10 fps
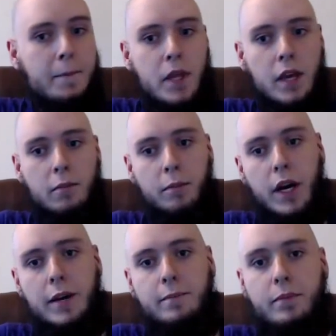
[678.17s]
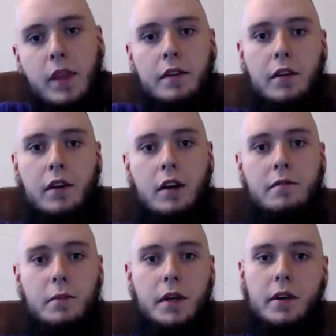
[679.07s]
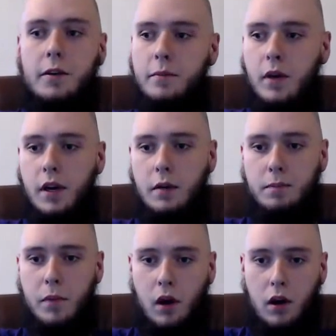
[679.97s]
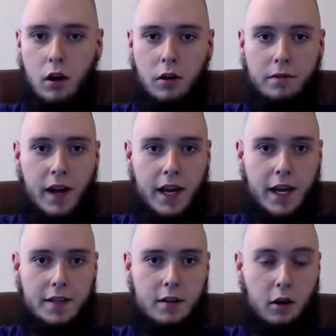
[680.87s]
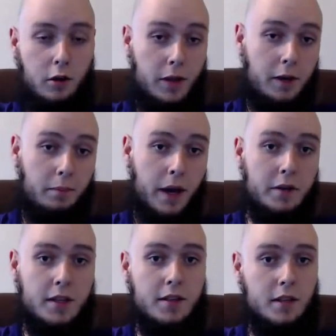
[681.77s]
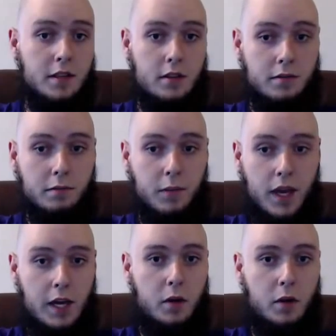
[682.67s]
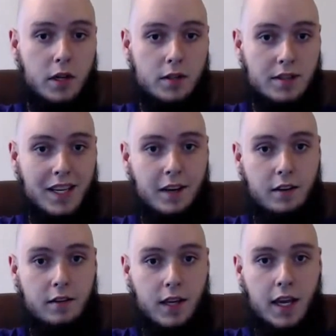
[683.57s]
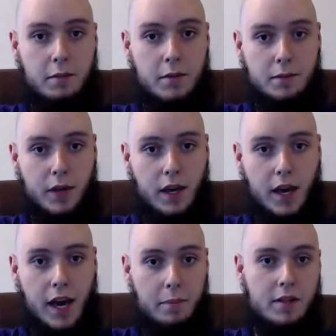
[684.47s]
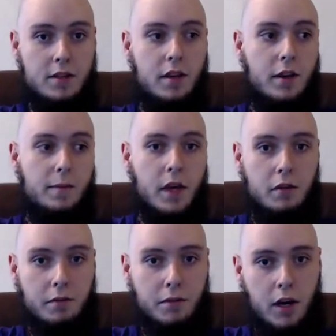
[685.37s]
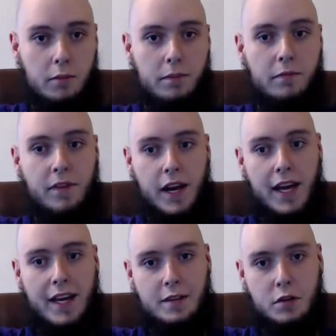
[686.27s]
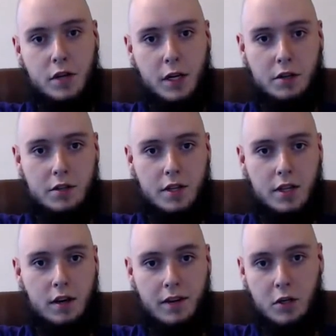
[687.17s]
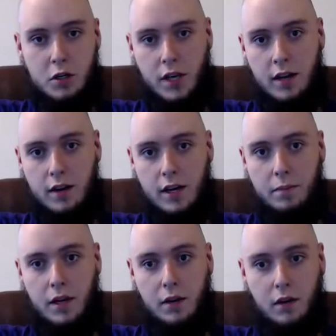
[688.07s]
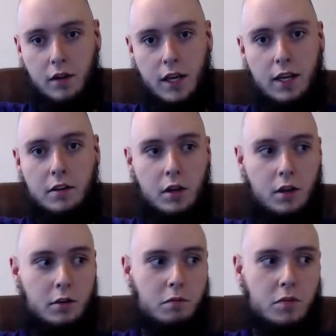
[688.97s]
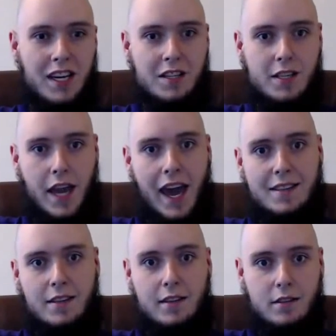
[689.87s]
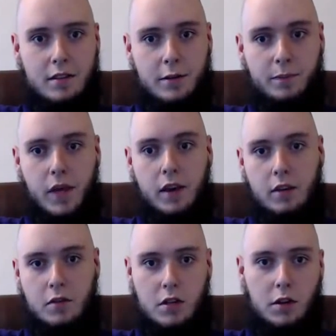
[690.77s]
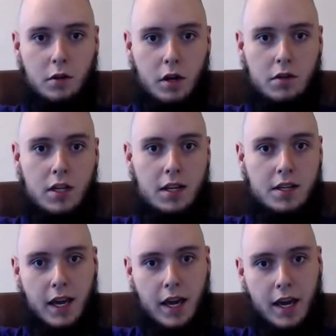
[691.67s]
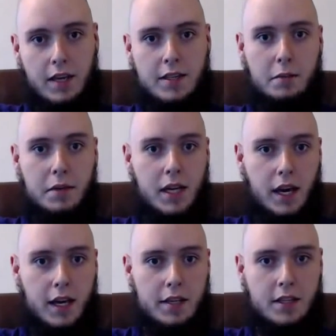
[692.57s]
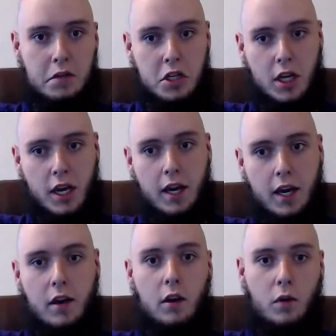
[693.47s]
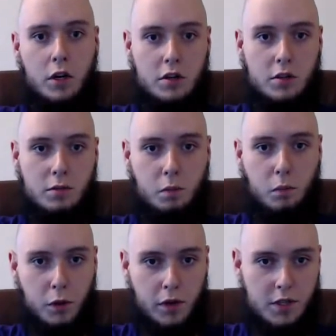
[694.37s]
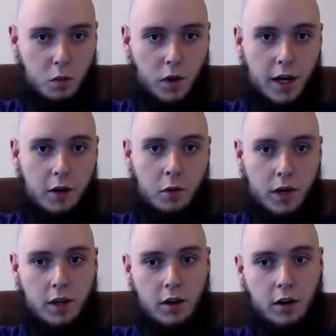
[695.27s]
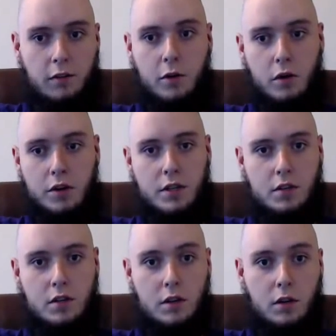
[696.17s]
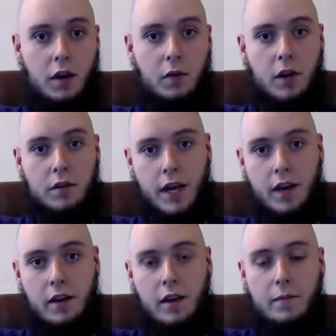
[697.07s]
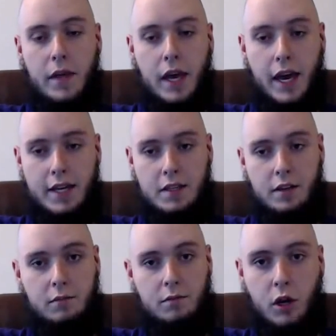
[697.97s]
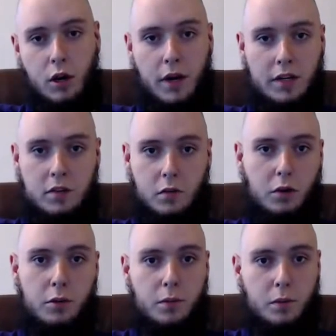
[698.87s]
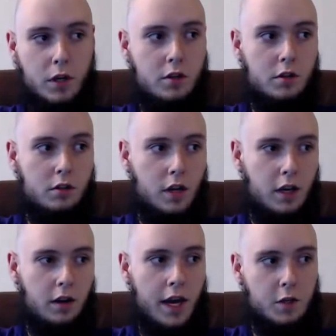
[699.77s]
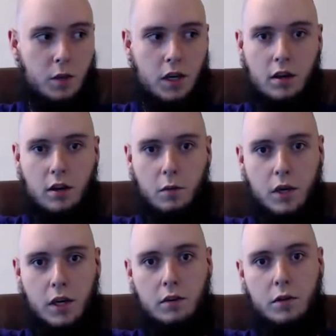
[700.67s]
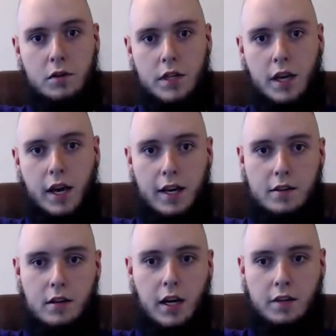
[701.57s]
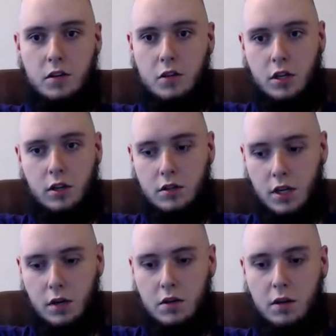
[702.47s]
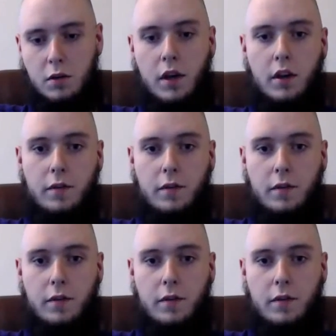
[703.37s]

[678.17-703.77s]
But if you're unfamiliar, all the biosynthesis of cannabinoids inside the cannabis plant happens from fatty acid structures that eventually end up in your, like, you know, THC acids, or so, you know, THCA, CBDA, CBGA, which the reason why we cure, of course, is to get rid of that acid carboxyl group, which as we cure, we lose it as oxygen and CO2.